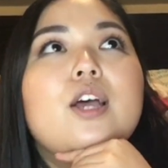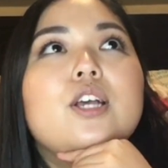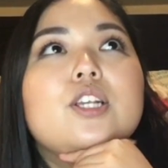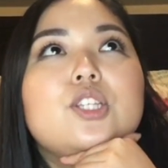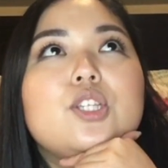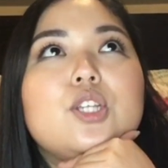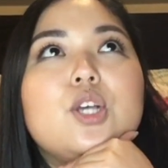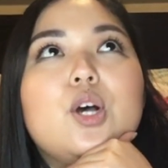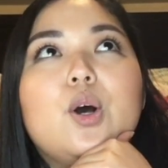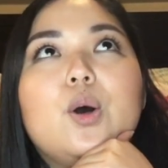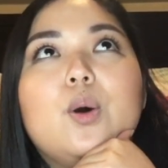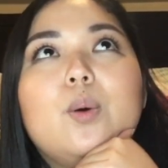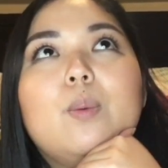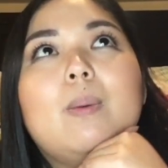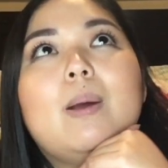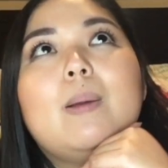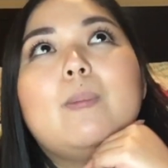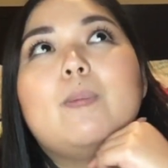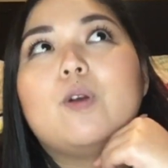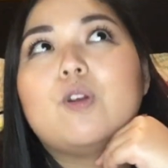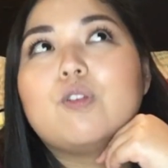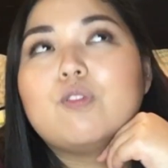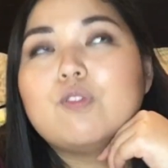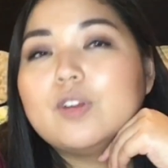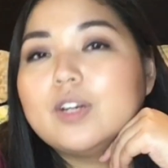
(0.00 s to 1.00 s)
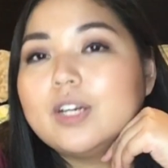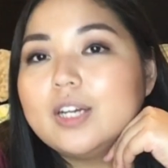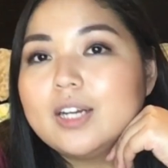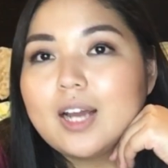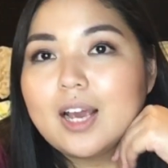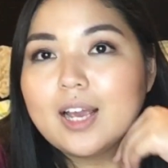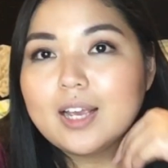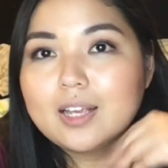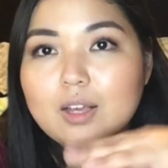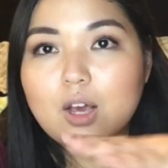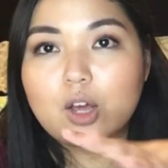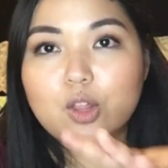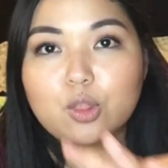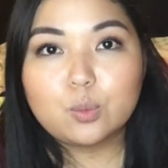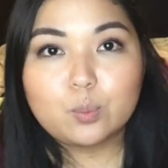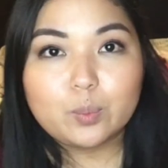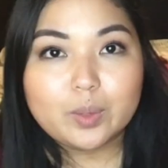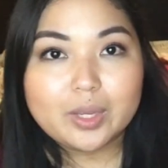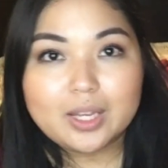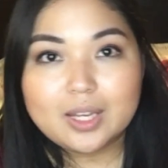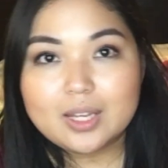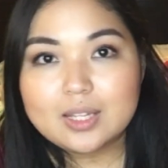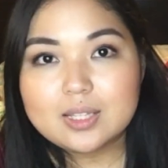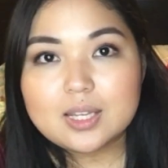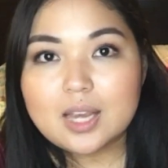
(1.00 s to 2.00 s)
So my boyfriend and I, on the
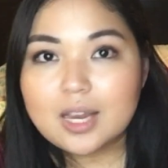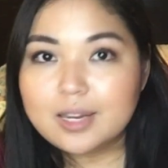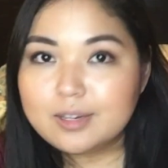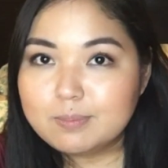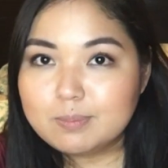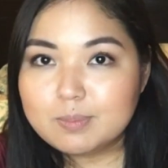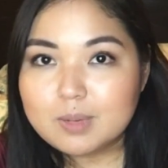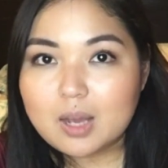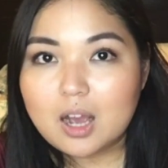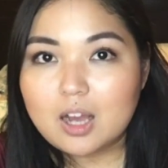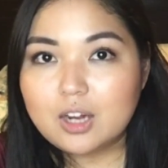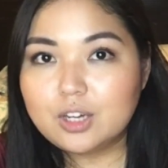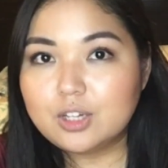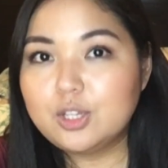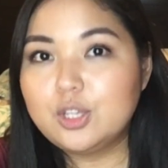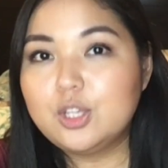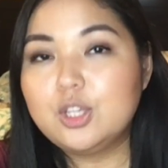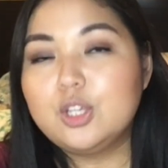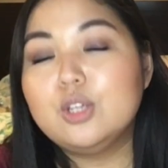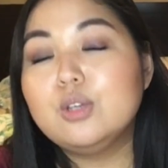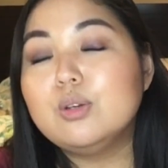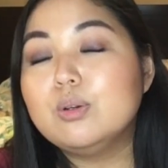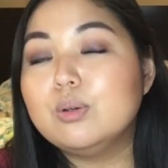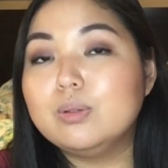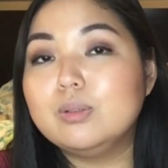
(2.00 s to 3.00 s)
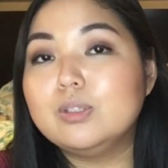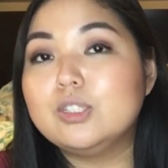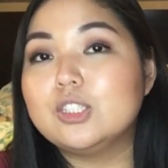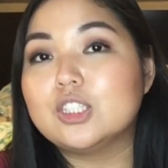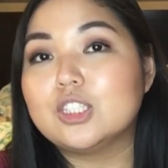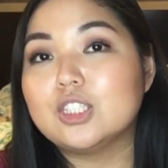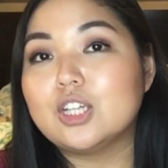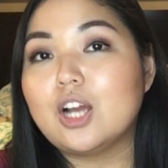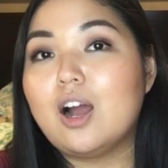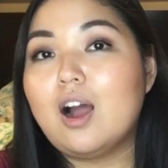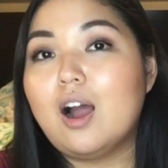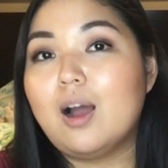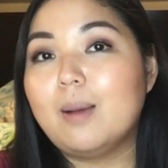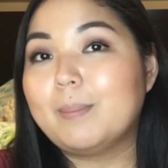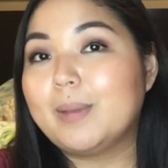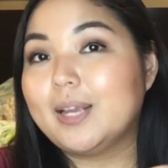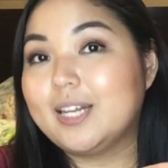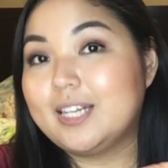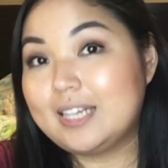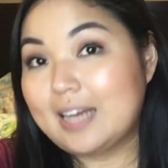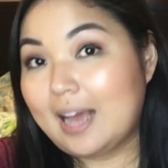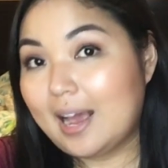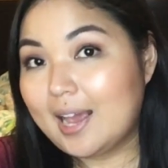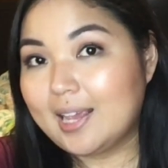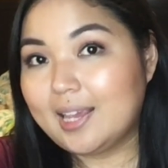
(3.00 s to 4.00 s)
weekends, I'm not huge on my
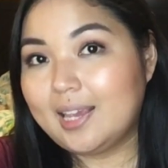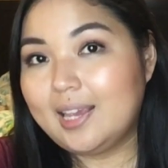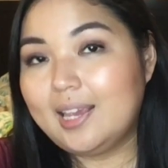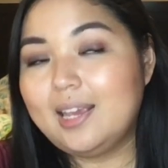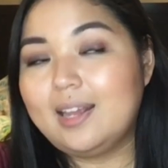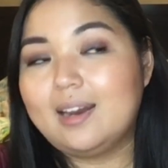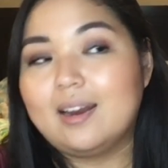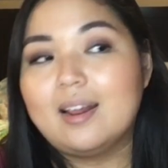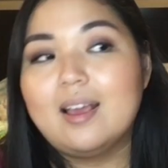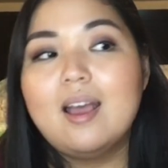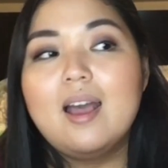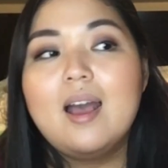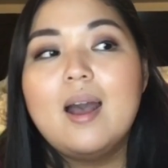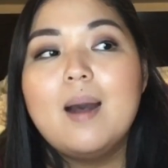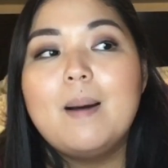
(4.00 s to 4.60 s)
diet,